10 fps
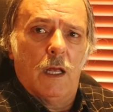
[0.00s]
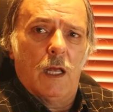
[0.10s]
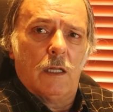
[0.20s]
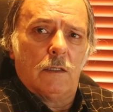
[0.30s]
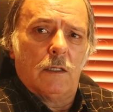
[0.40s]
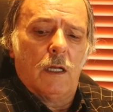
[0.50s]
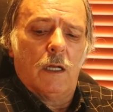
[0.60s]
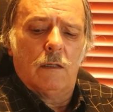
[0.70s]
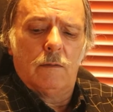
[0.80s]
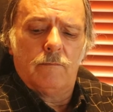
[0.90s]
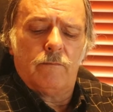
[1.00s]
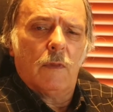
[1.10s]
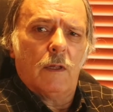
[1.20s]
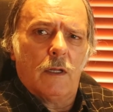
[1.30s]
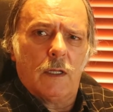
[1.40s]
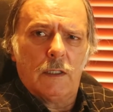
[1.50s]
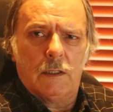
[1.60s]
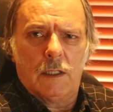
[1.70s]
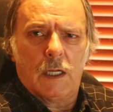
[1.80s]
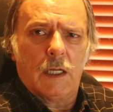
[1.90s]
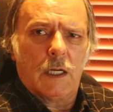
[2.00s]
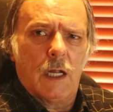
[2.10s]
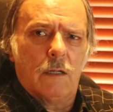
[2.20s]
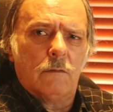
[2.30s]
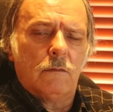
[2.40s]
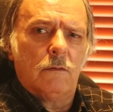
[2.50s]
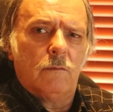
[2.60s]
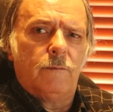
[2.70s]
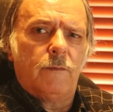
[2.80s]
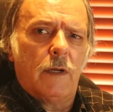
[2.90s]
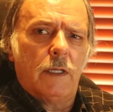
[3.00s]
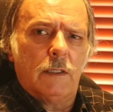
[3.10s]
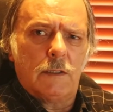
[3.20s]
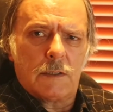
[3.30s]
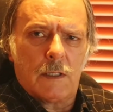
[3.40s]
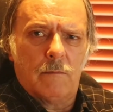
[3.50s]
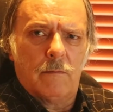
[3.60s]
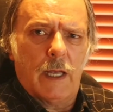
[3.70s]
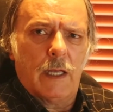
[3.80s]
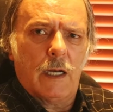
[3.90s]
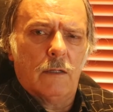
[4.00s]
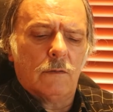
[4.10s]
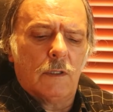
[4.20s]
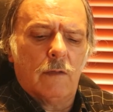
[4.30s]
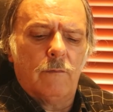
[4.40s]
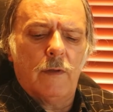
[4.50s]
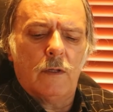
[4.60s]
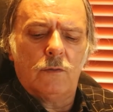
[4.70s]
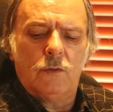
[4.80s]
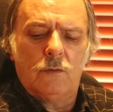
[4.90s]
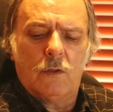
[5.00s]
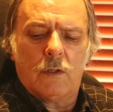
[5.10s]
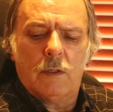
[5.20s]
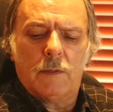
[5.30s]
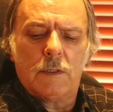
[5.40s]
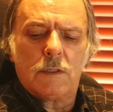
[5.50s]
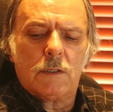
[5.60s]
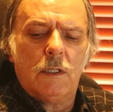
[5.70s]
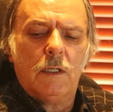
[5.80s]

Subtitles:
And I dug around to find some background, and I found two documents